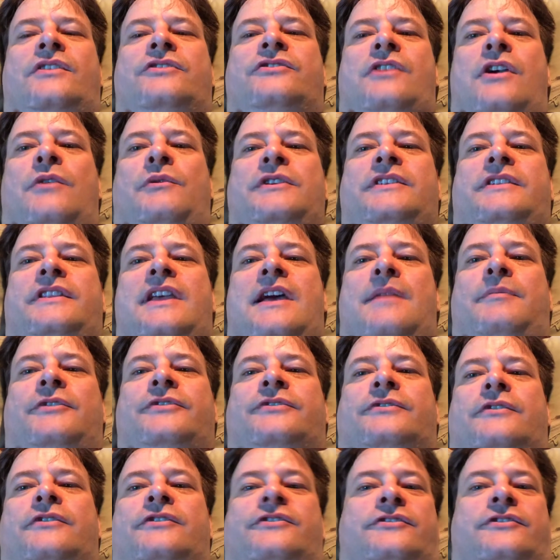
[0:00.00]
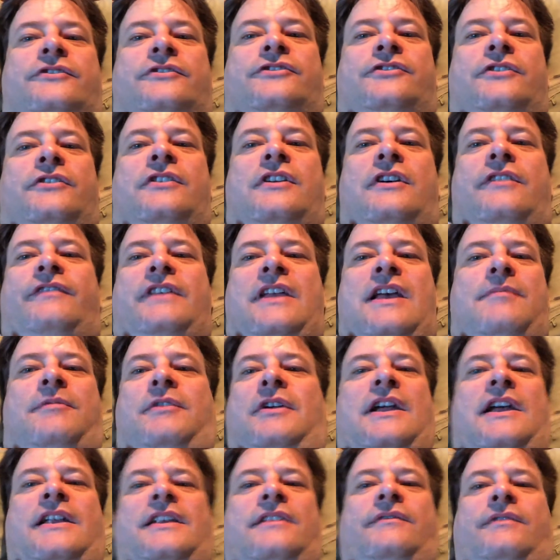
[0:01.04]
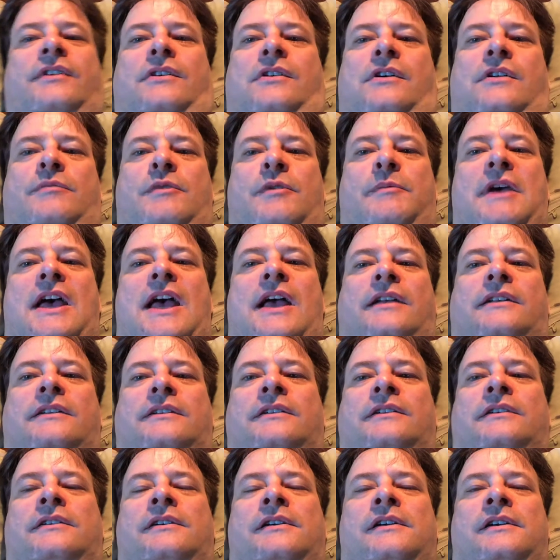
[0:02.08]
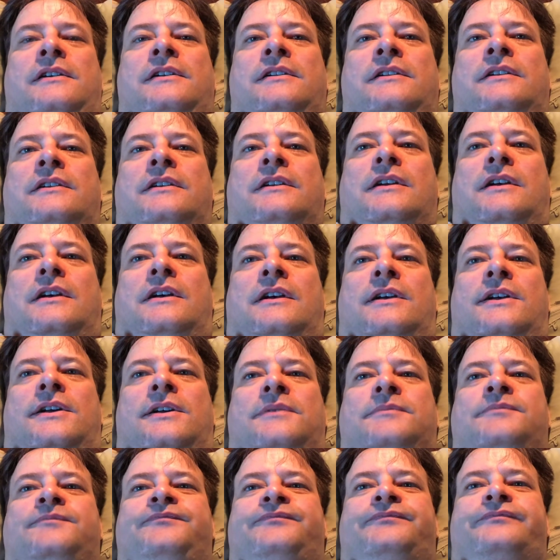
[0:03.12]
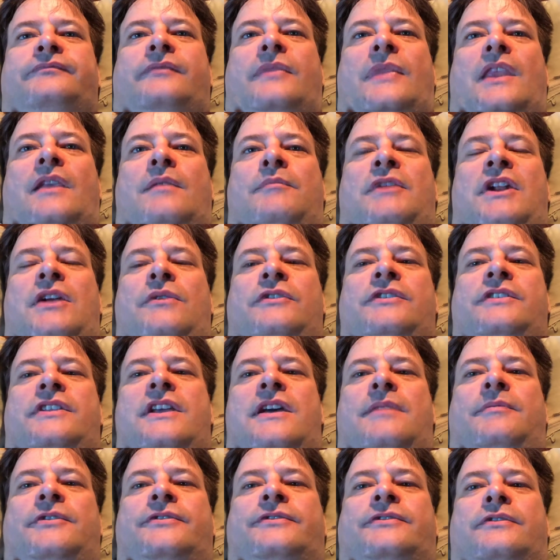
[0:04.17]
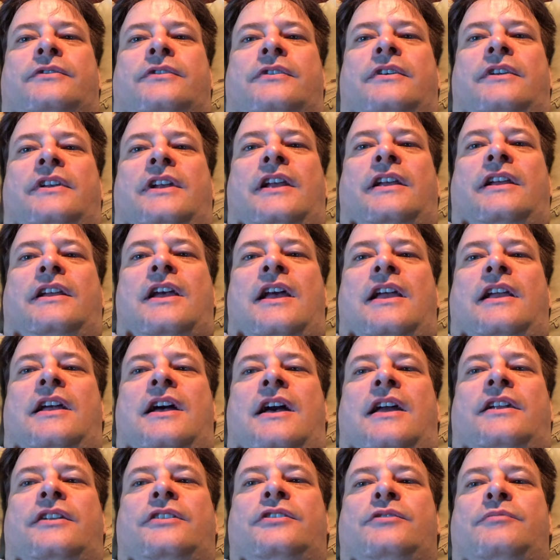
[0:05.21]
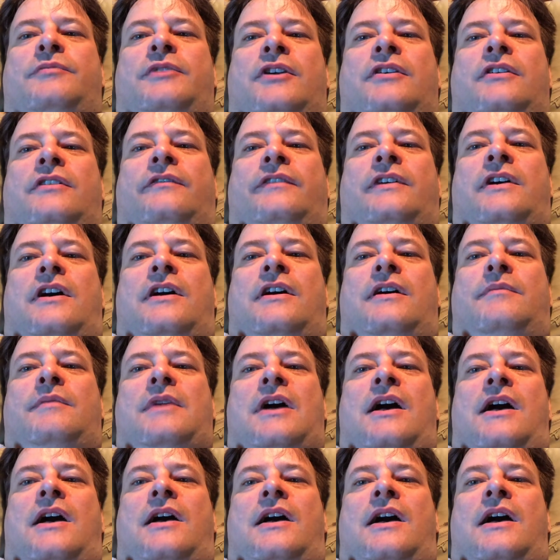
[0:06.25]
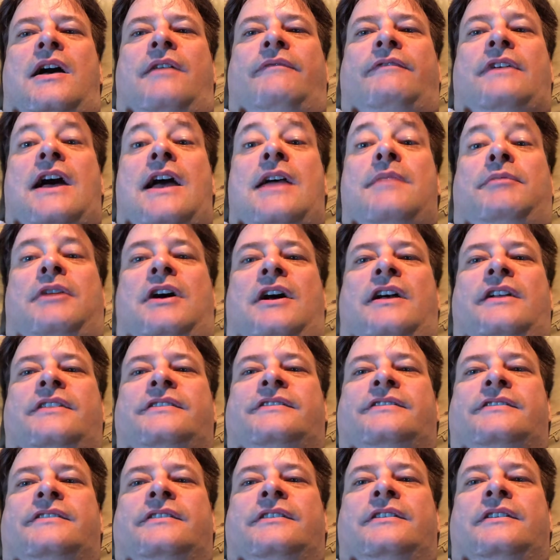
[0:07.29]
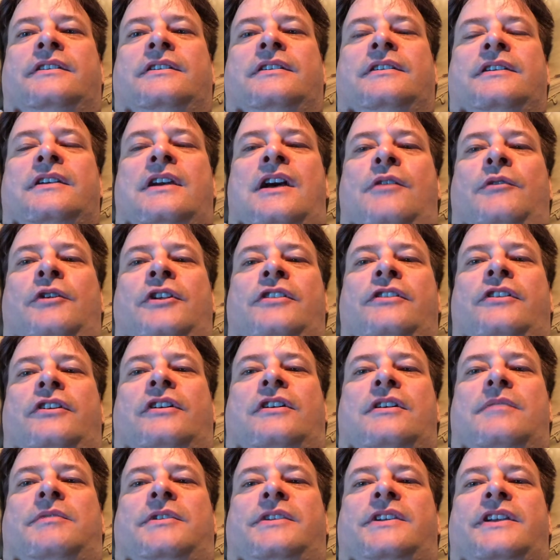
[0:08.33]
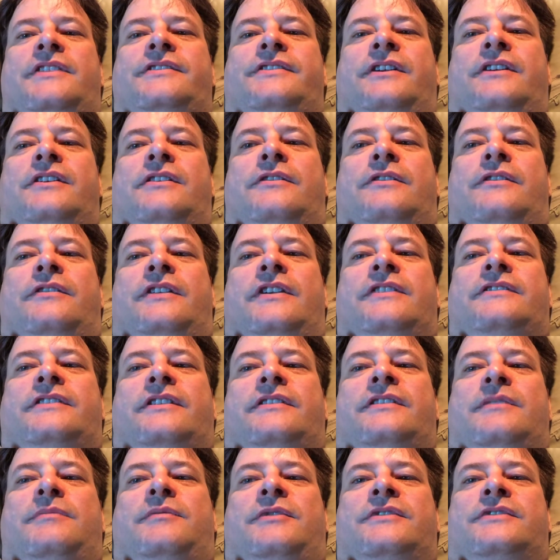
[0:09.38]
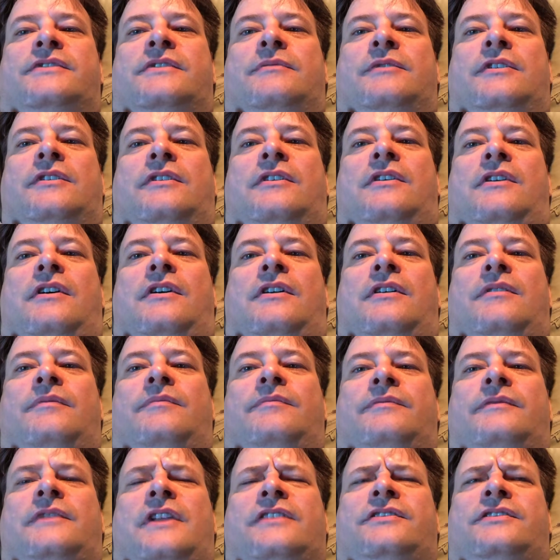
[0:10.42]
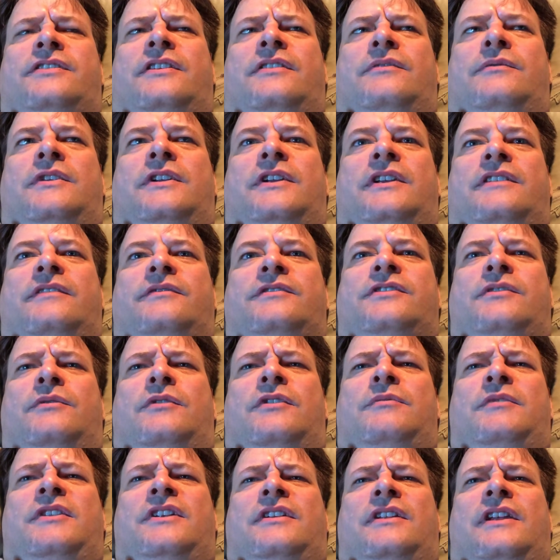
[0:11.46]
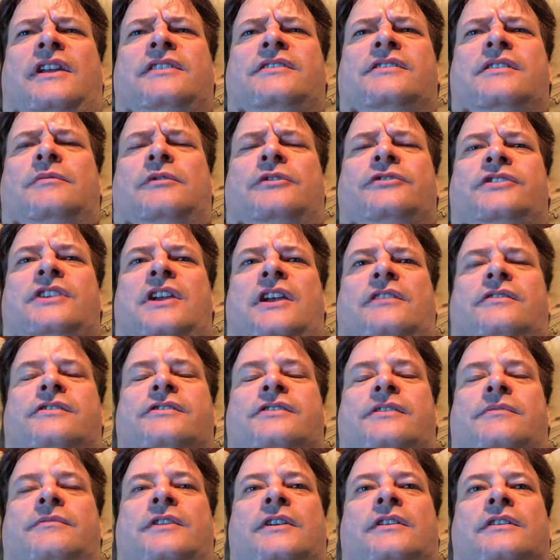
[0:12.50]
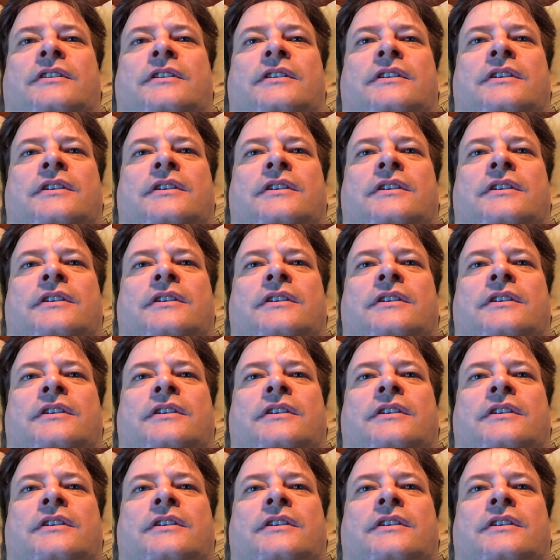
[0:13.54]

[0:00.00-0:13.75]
So I went to the Apple store, and sure enough, the Apple guy never called me back. Um, but I went to the Apple store and I, I got a new pair of, um, uh, of iPods. I went in there a couple days ago and they said they put some on call. Like she didn't want to get, she wanted me to like double check or something.